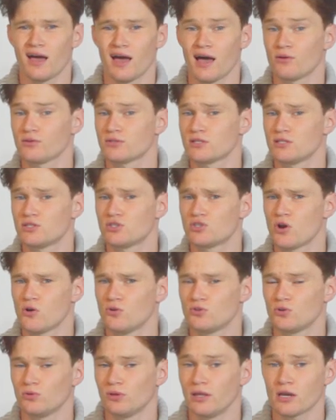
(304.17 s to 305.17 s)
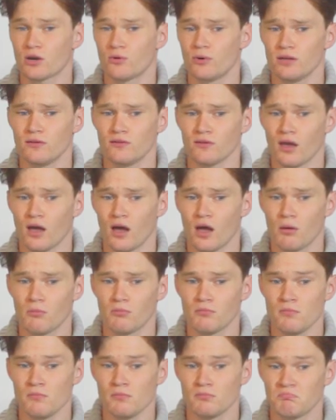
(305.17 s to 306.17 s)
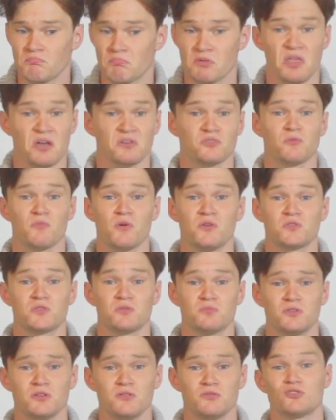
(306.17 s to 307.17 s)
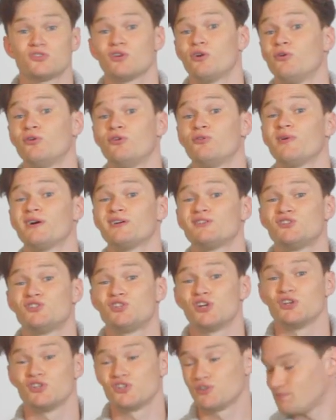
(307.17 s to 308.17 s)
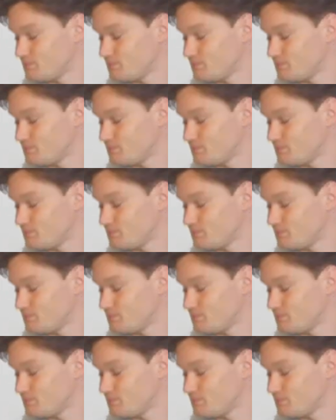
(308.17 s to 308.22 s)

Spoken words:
ounces total liquid, but that's what most of them do, so who am I to judge?